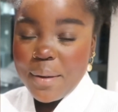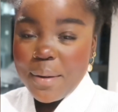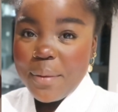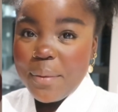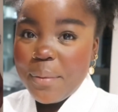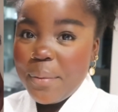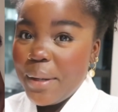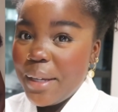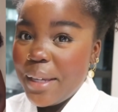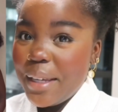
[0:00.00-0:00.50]

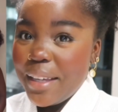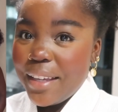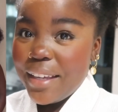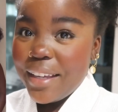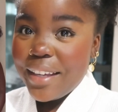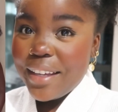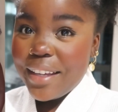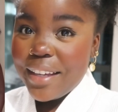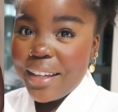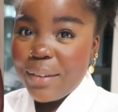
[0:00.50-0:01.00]

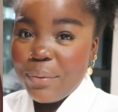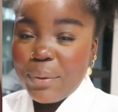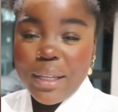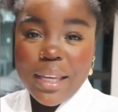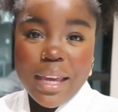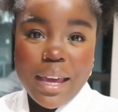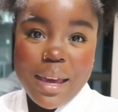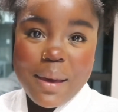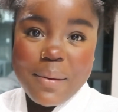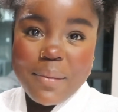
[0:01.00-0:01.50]
We
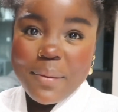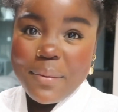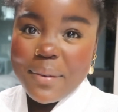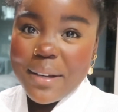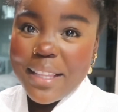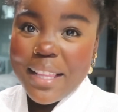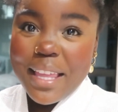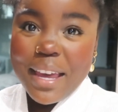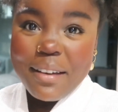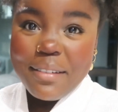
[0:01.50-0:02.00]
came and we
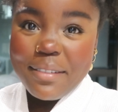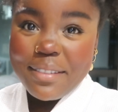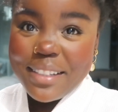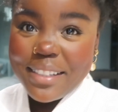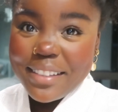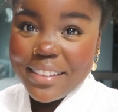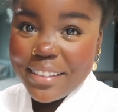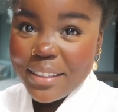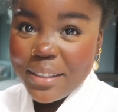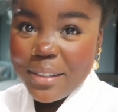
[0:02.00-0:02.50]
left.
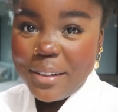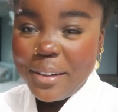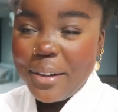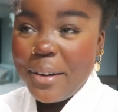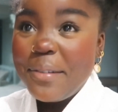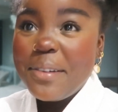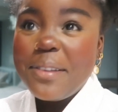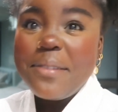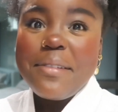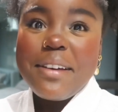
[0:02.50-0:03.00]

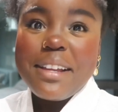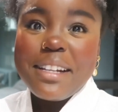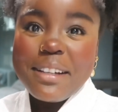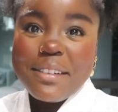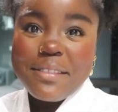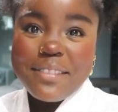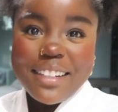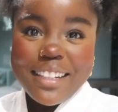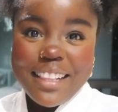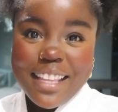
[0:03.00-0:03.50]
We went
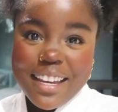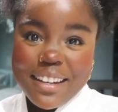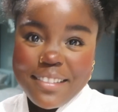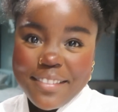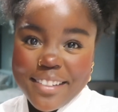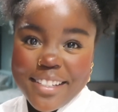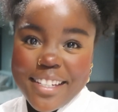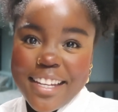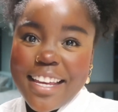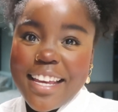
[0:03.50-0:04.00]
and we
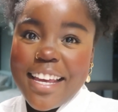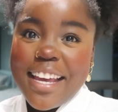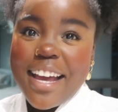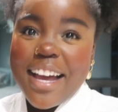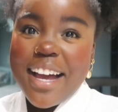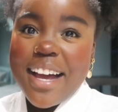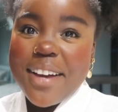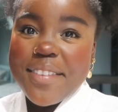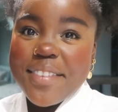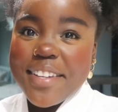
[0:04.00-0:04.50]
left,
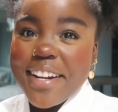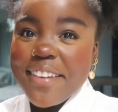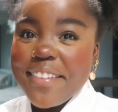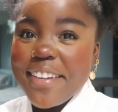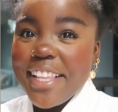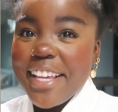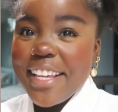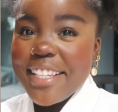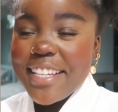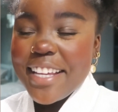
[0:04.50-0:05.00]
and I
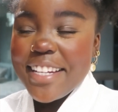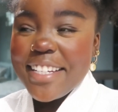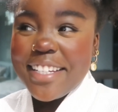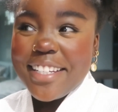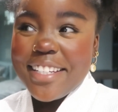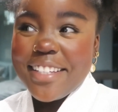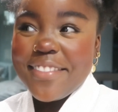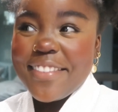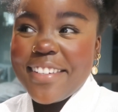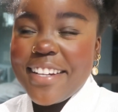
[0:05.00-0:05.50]
realized I didn't
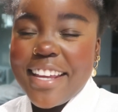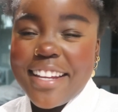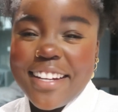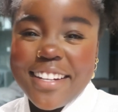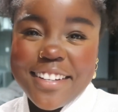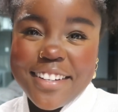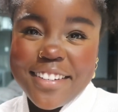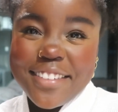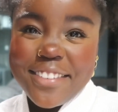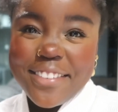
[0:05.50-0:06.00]
even end
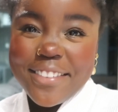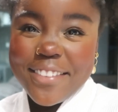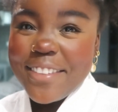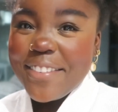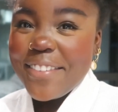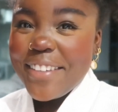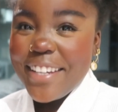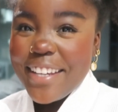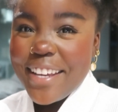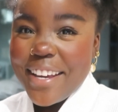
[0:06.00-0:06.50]
off the
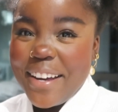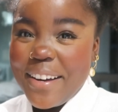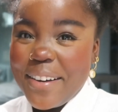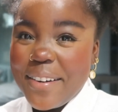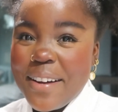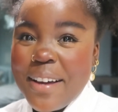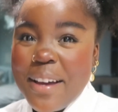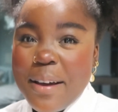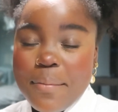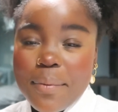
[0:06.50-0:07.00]
video,
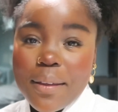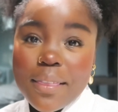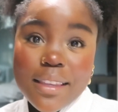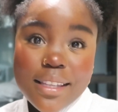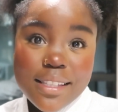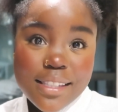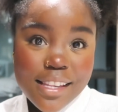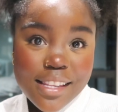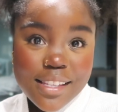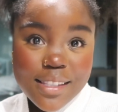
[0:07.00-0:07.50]
but
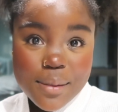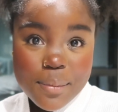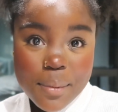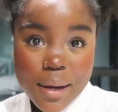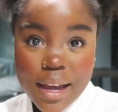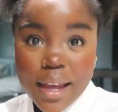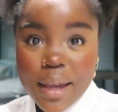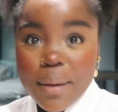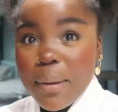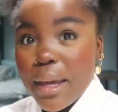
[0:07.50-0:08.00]
this is
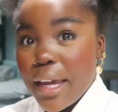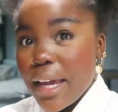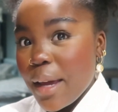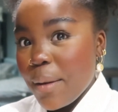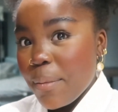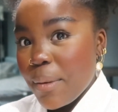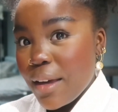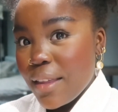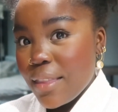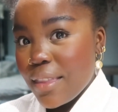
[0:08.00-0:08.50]
my makeup
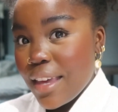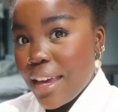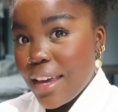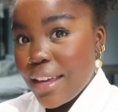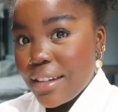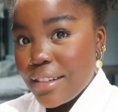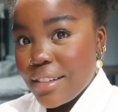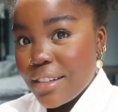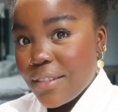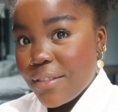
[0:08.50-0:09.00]
at the
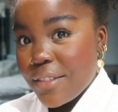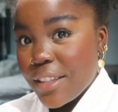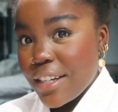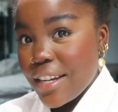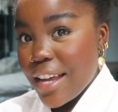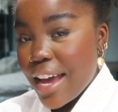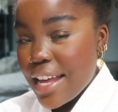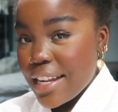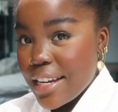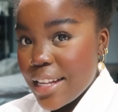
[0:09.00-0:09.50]
end of the
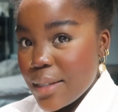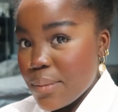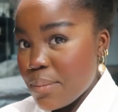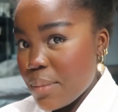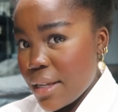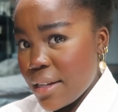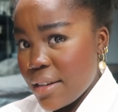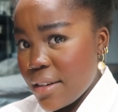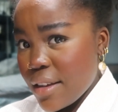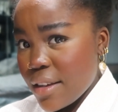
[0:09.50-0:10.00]
night. It's
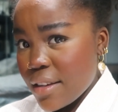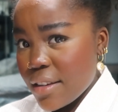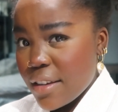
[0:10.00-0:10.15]
been